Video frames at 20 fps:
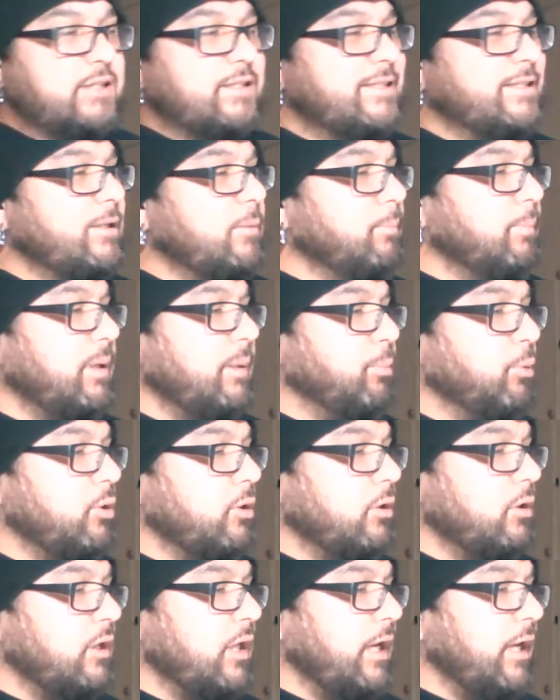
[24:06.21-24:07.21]
And some
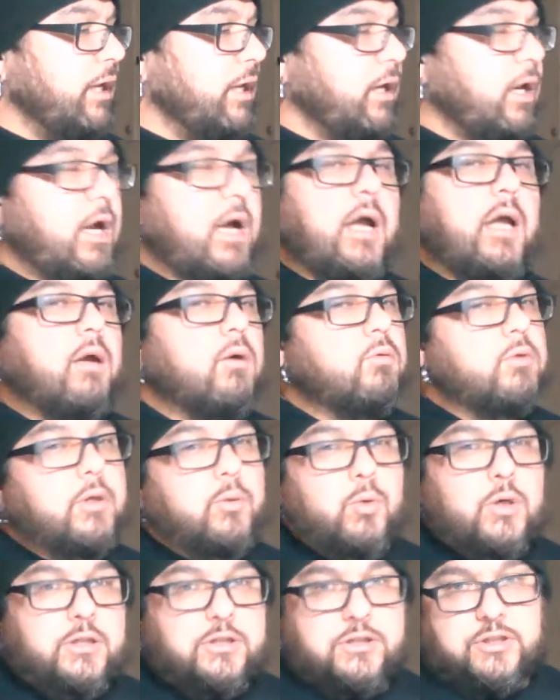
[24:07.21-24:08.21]
people are like, I
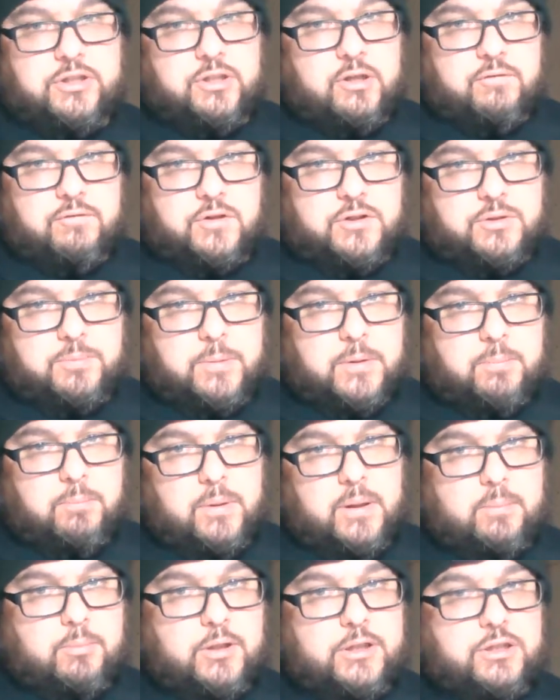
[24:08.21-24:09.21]
only want stuff that's been
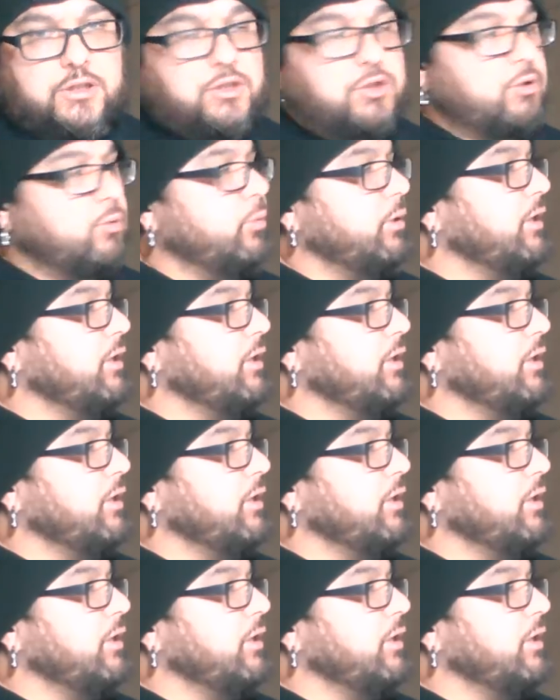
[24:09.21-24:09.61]
published